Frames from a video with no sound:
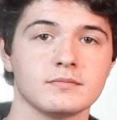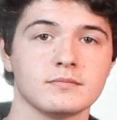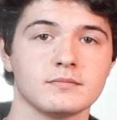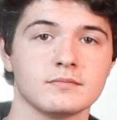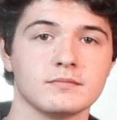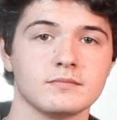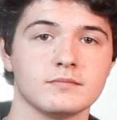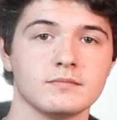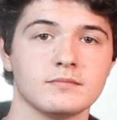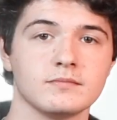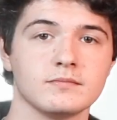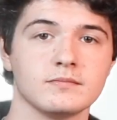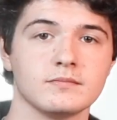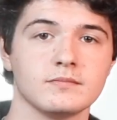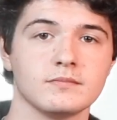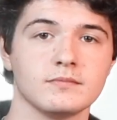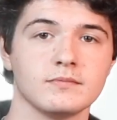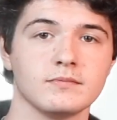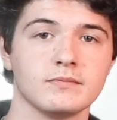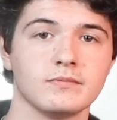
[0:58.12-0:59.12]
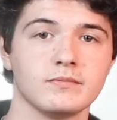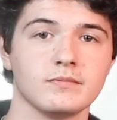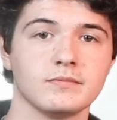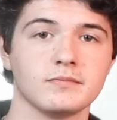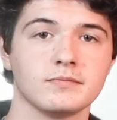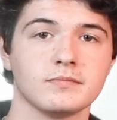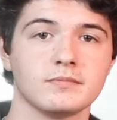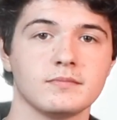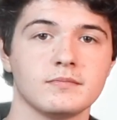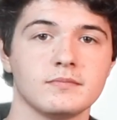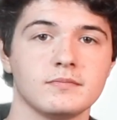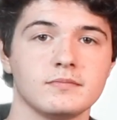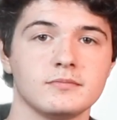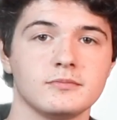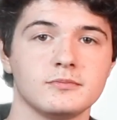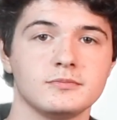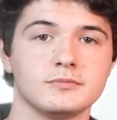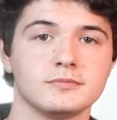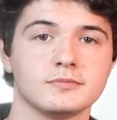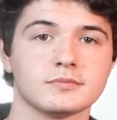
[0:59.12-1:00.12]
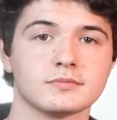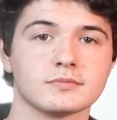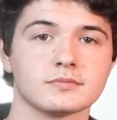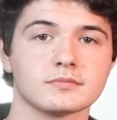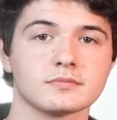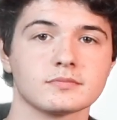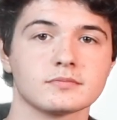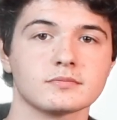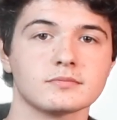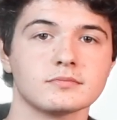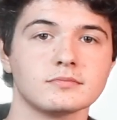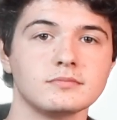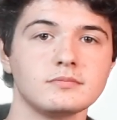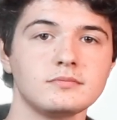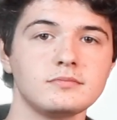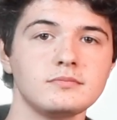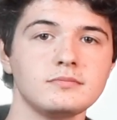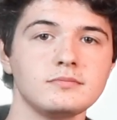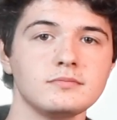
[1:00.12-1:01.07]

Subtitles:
No words are spoken by the person on screen.